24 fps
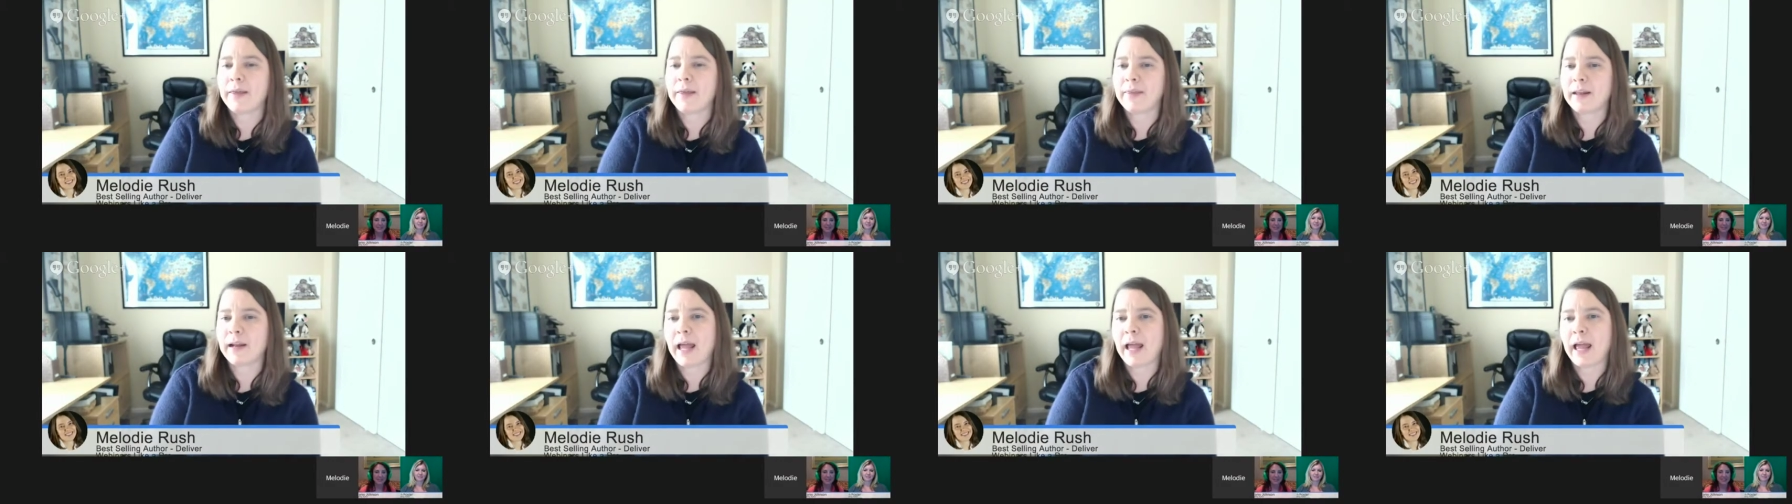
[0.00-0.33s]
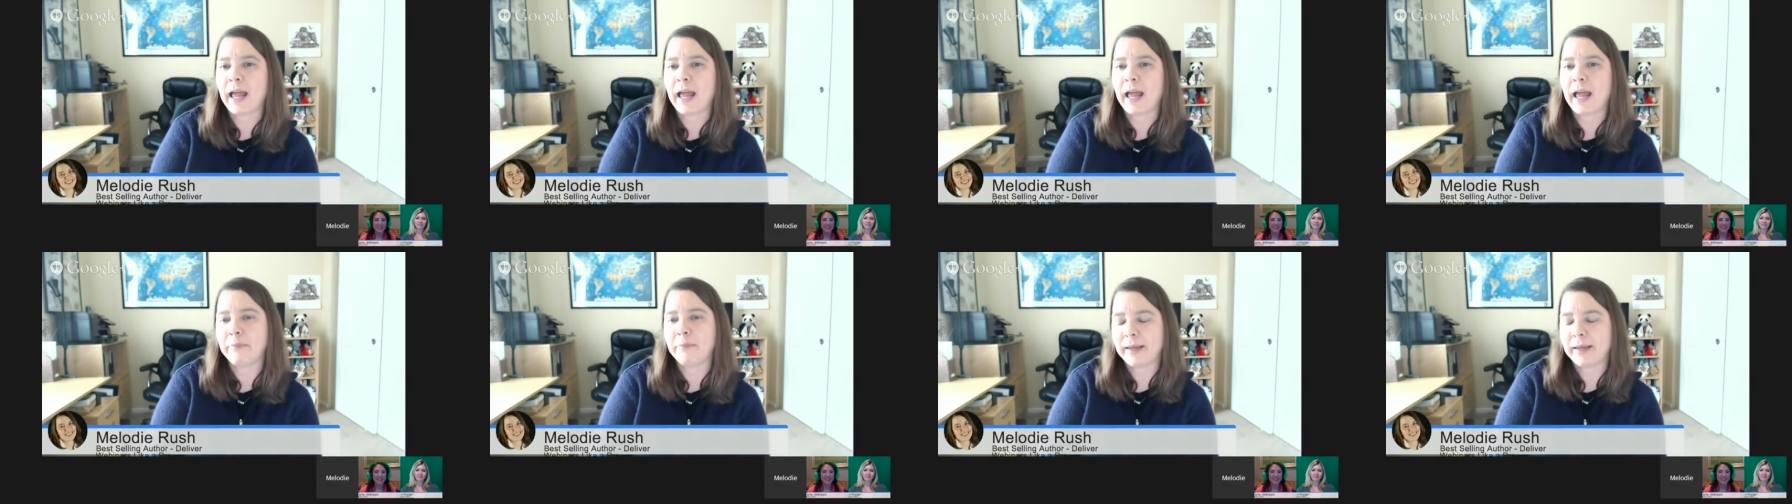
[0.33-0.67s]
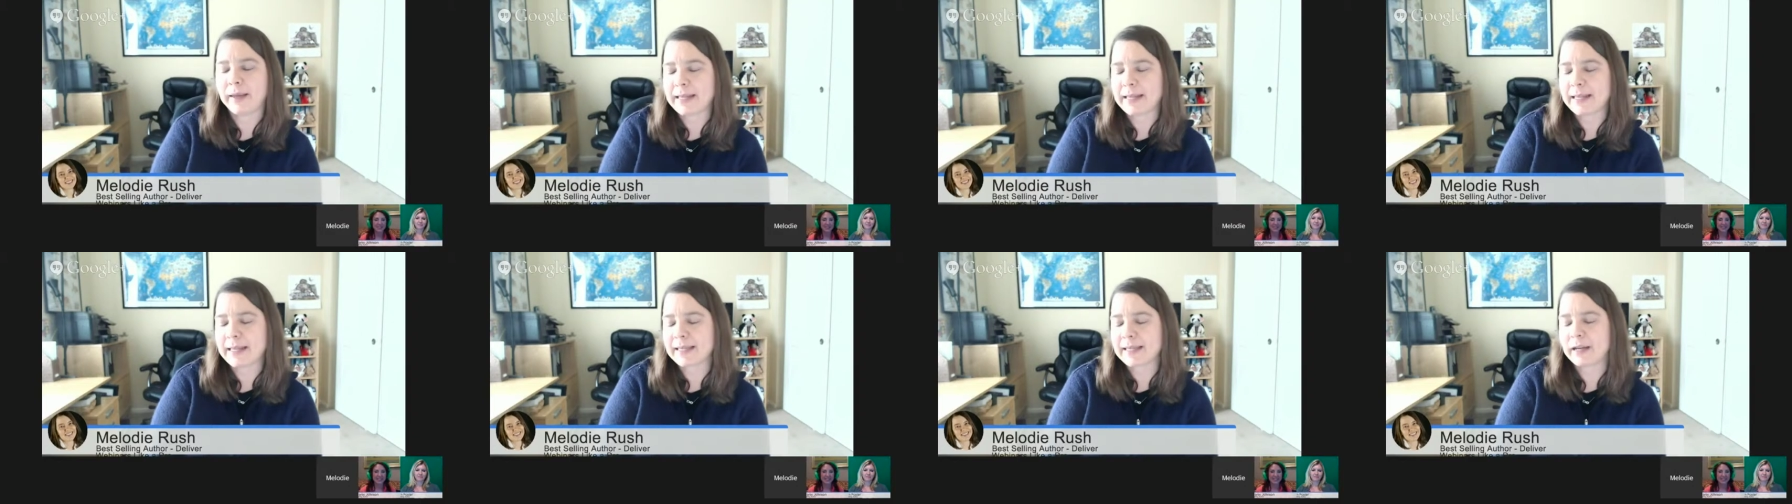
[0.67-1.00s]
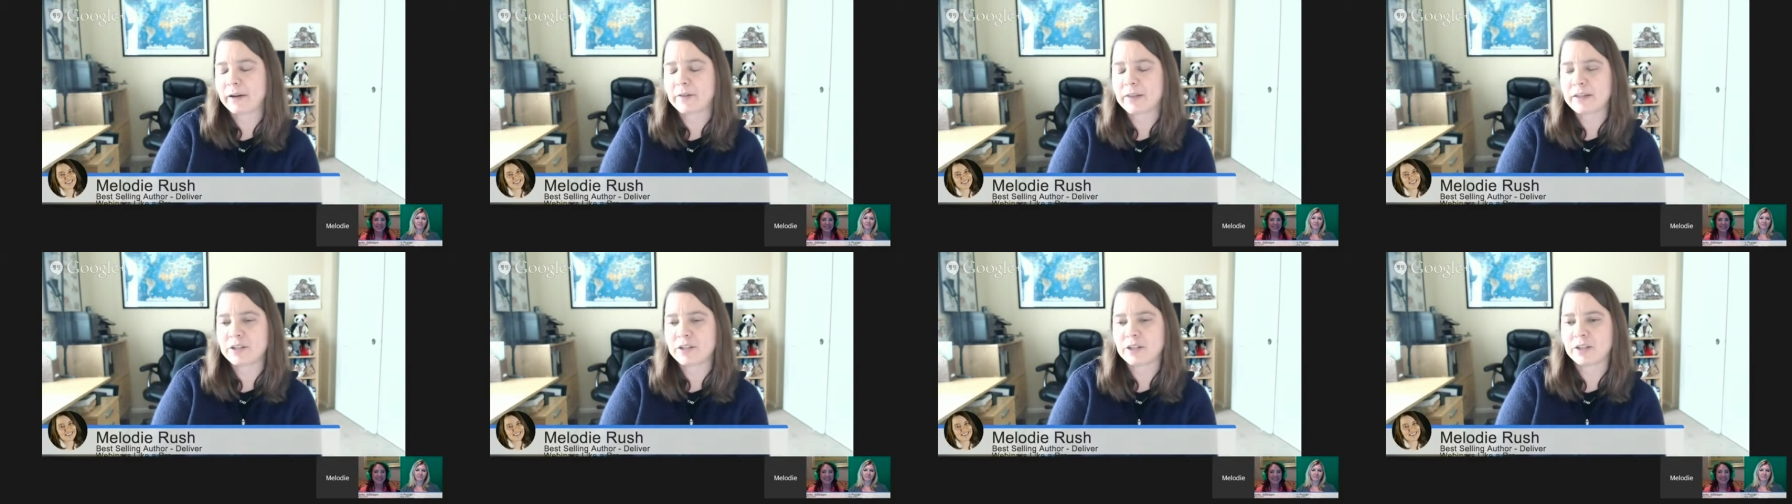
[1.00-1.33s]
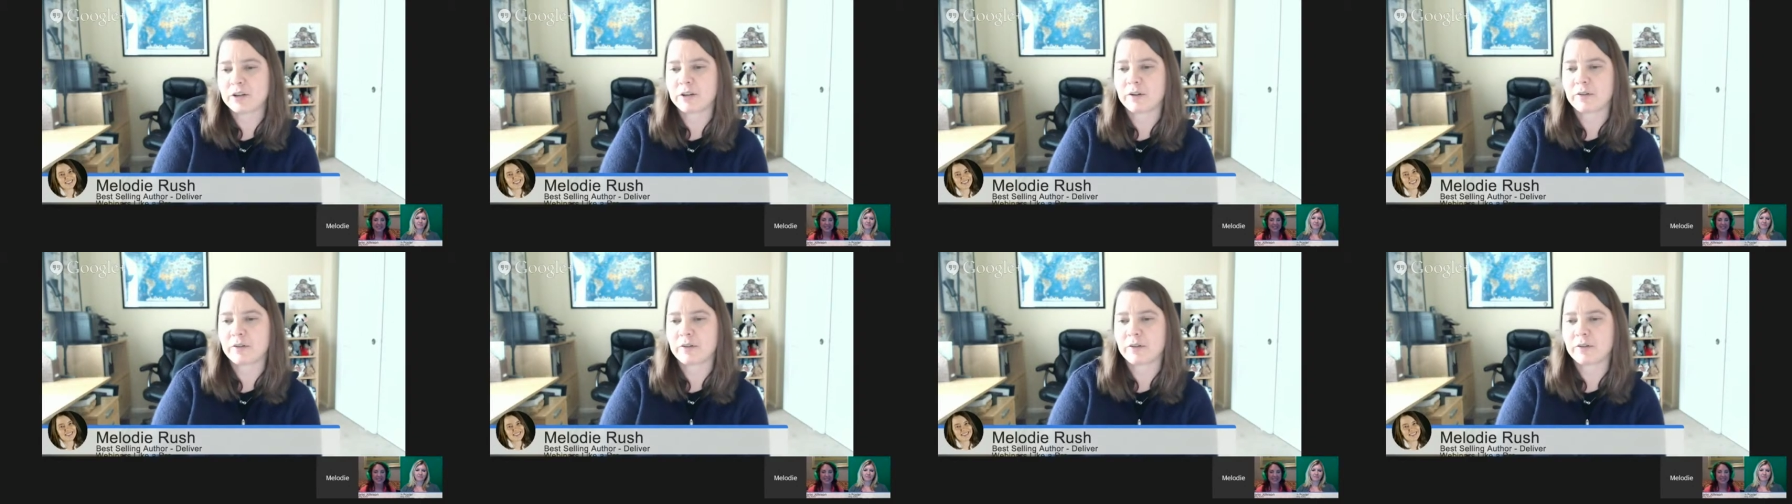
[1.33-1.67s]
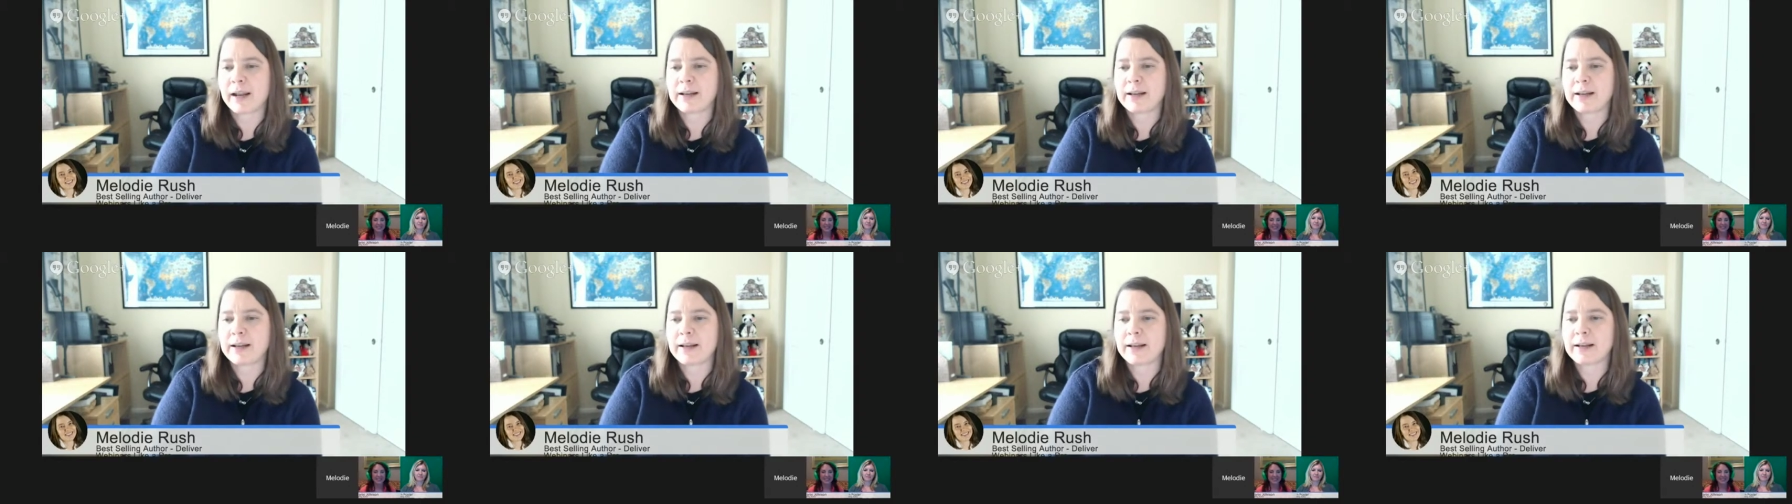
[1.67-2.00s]
and then I have plans later this year to
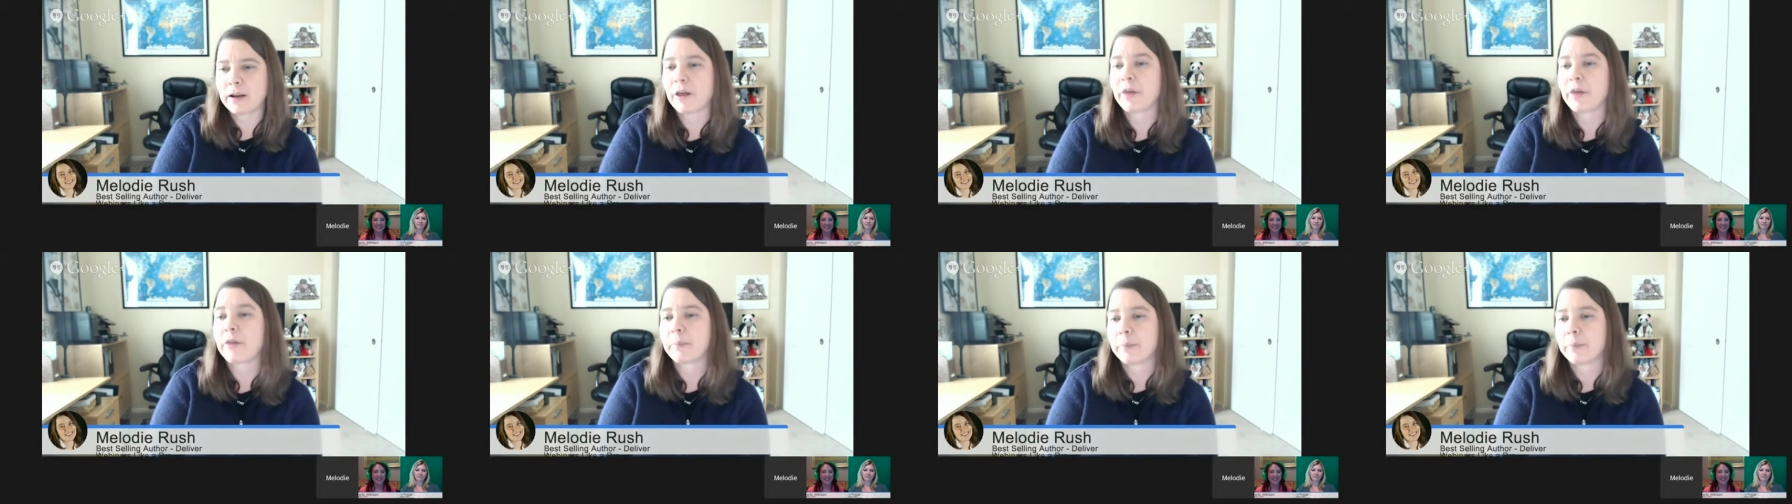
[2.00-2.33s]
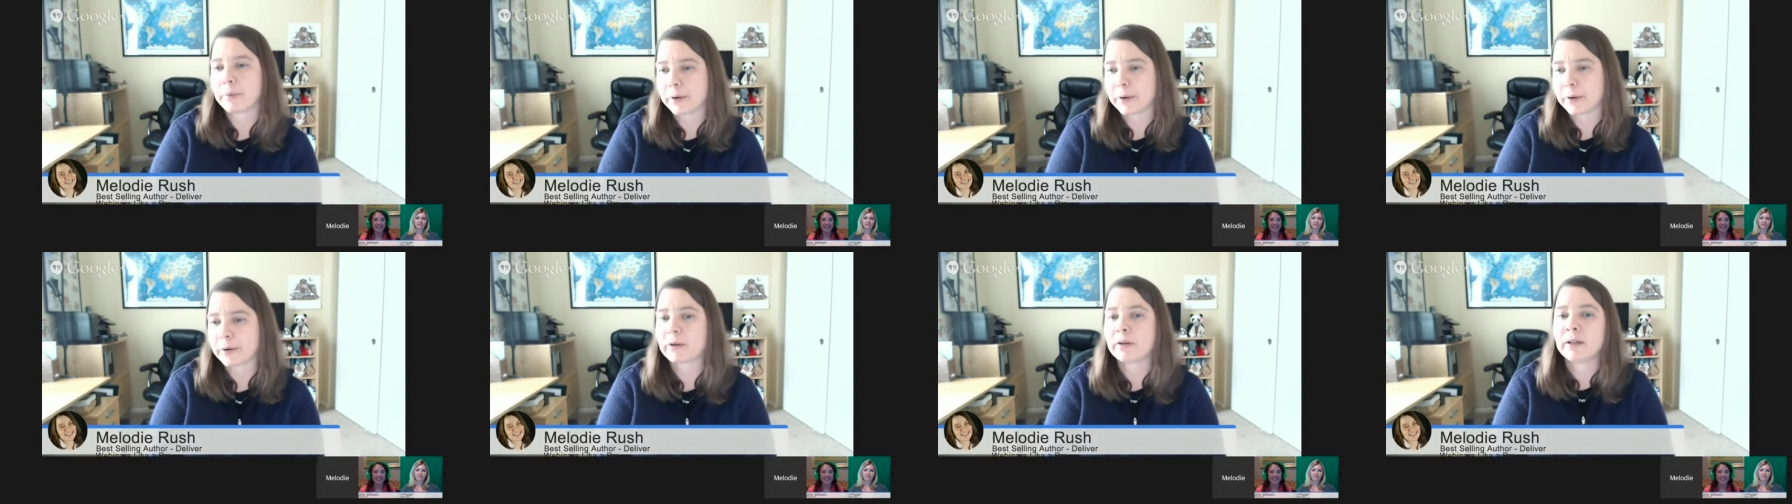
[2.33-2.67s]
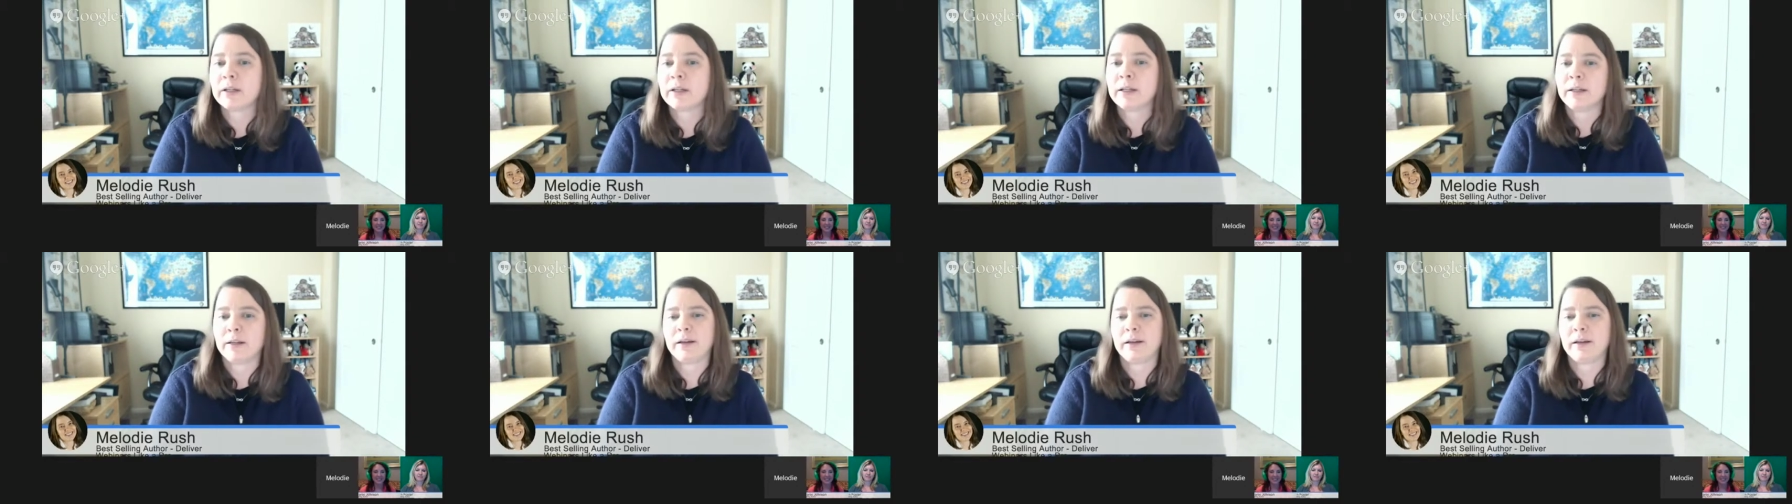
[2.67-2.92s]
write another book.